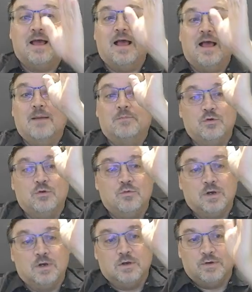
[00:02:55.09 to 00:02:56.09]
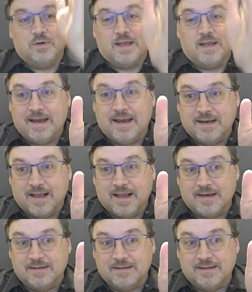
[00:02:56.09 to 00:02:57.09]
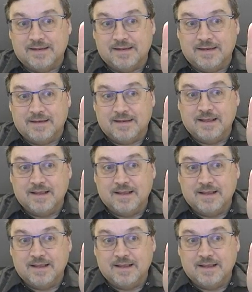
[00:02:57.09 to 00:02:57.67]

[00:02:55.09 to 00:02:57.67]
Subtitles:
up to including 89 is in the